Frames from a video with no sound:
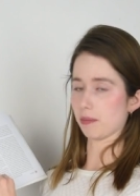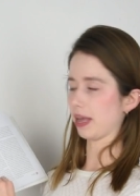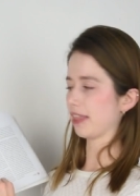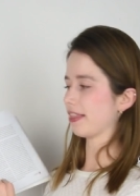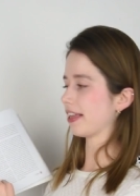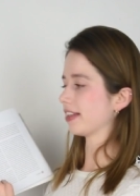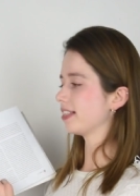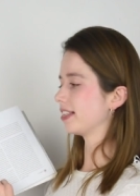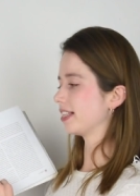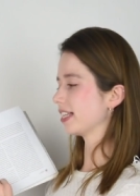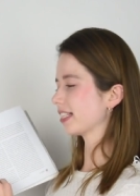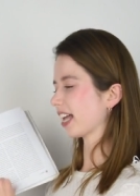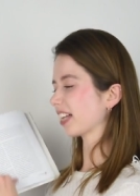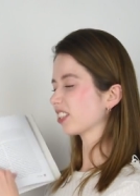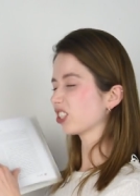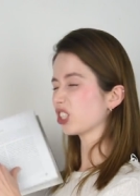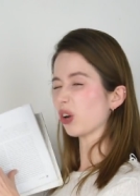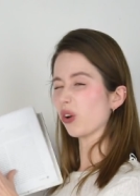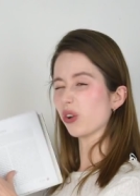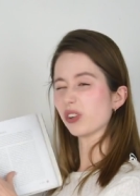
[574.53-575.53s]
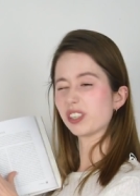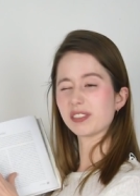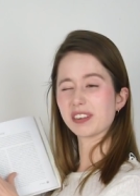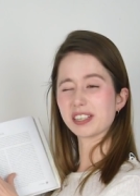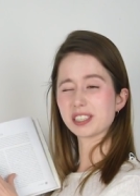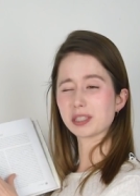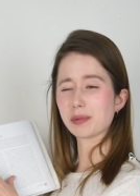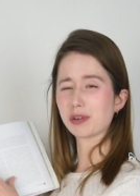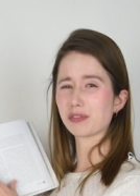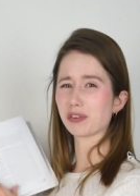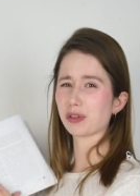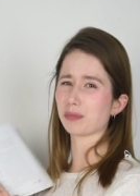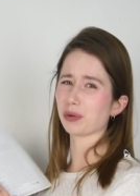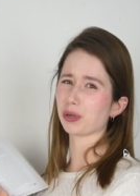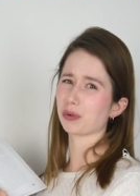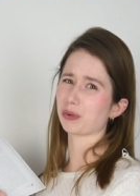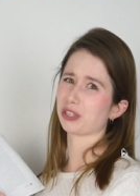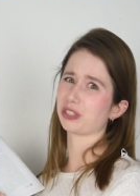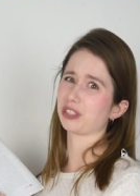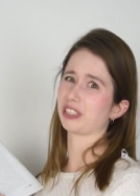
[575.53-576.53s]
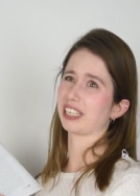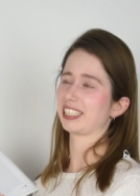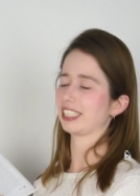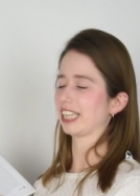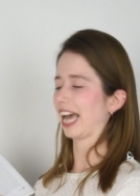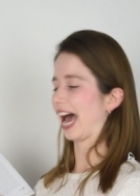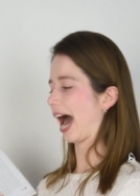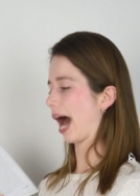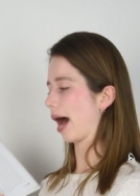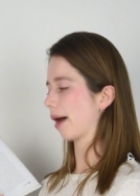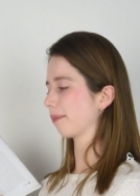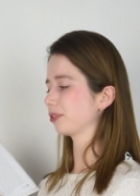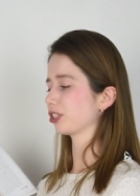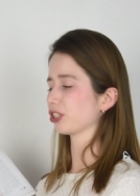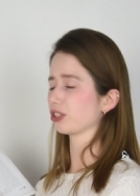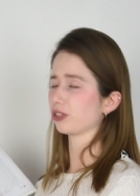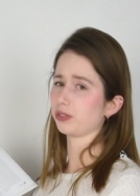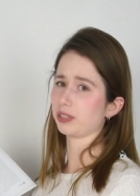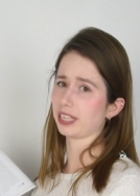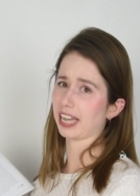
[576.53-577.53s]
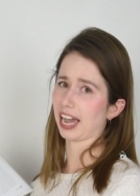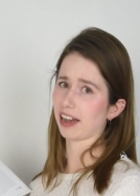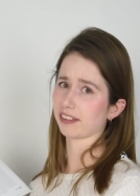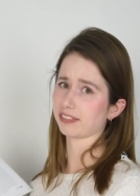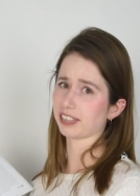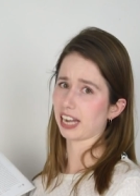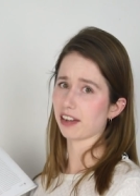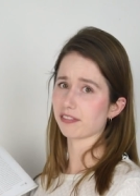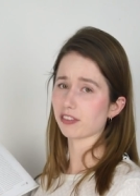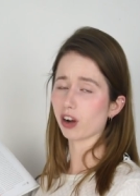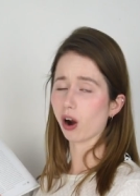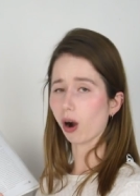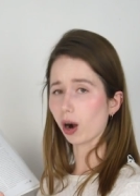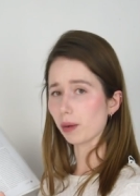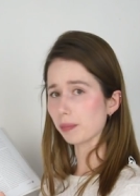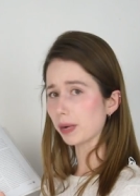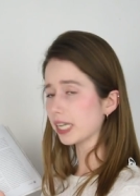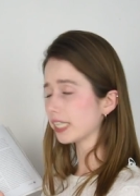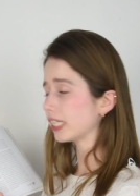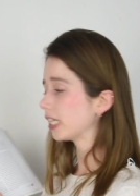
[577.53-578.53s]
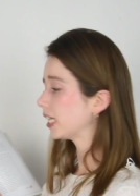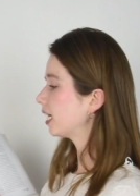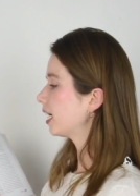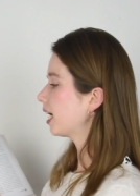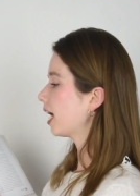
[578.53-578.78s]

And that's that's the only recipe for the book where you, like you absolutely have to have carmine.